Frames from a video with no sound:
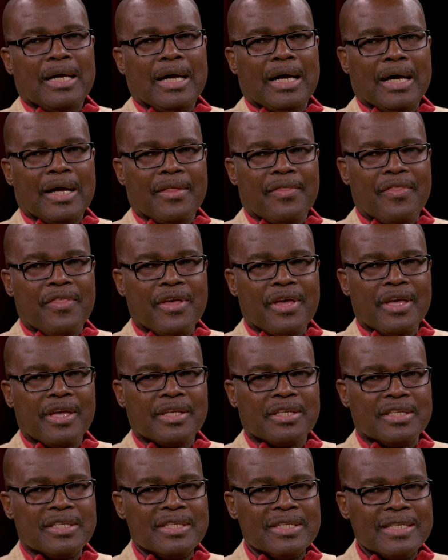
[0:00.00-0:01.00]
are they
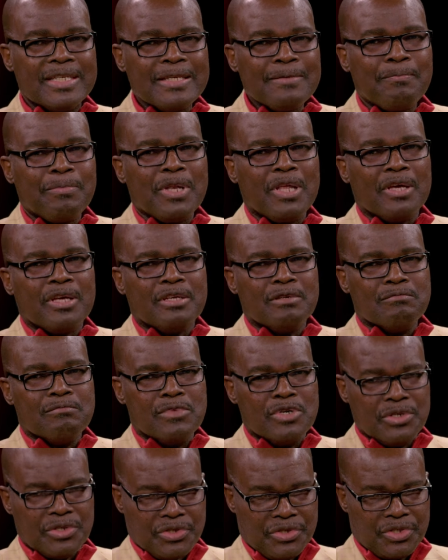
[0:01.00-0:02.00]
deeply
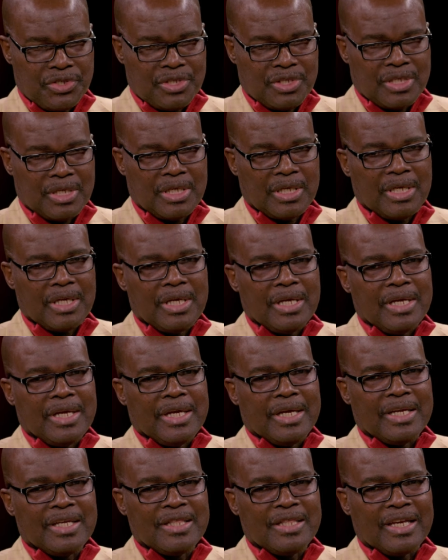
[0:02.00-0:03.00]
immersed
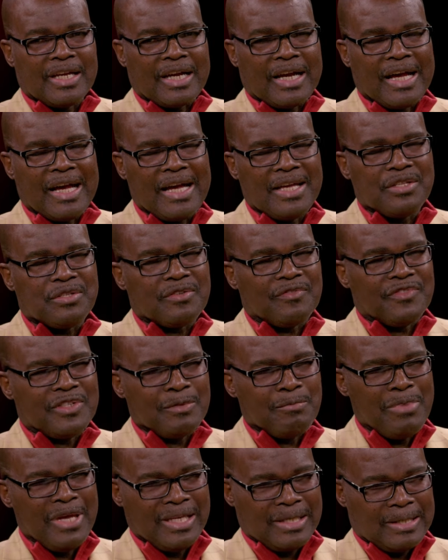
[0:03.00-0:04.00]
in the kinds of
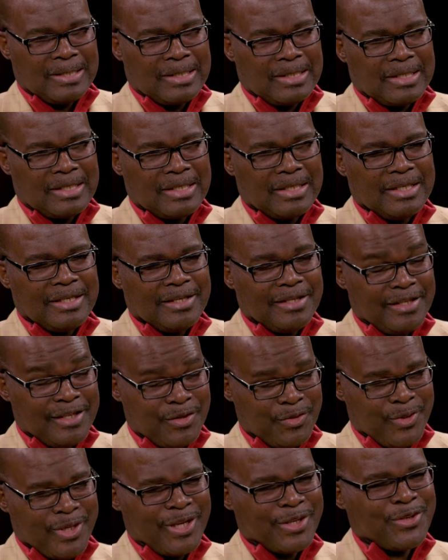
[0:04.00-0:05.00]
debates
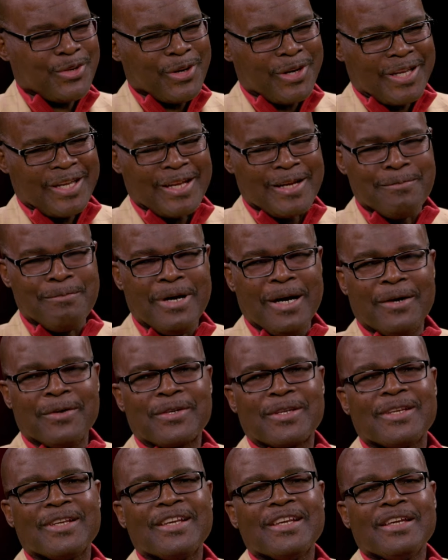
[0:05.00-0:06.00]
that we are talking about?
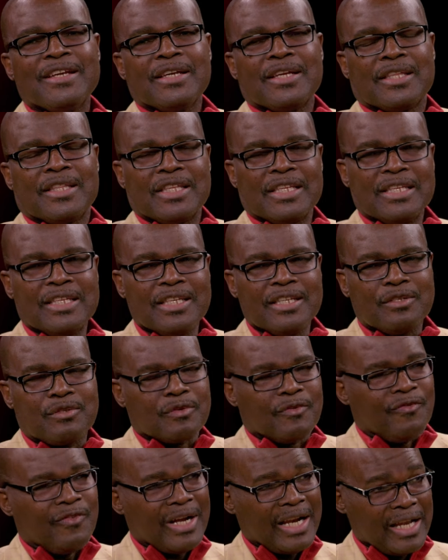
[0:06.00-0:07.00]
The need to
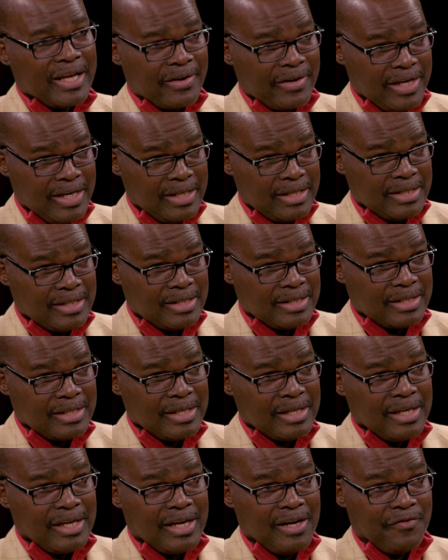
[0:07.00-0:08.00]
valorize
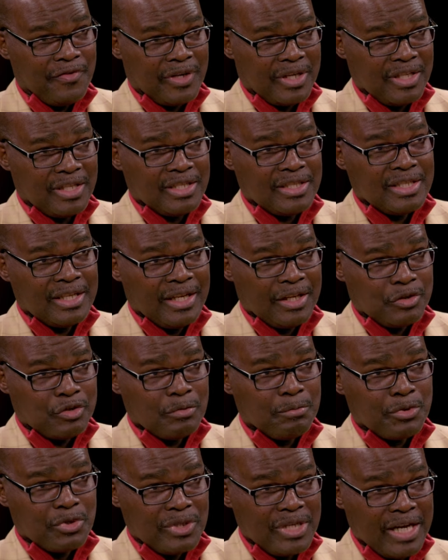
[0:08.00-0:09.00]
mm-hmm. African intellectual
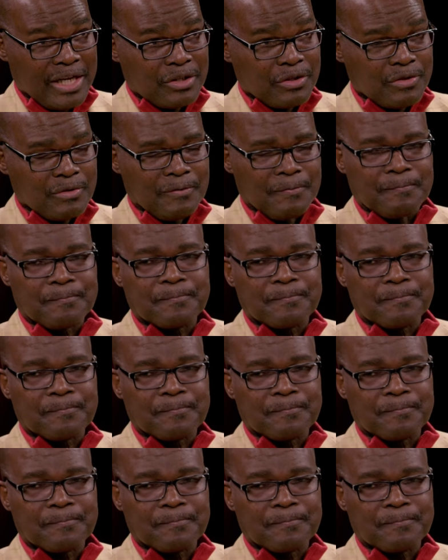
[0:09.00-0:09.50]
production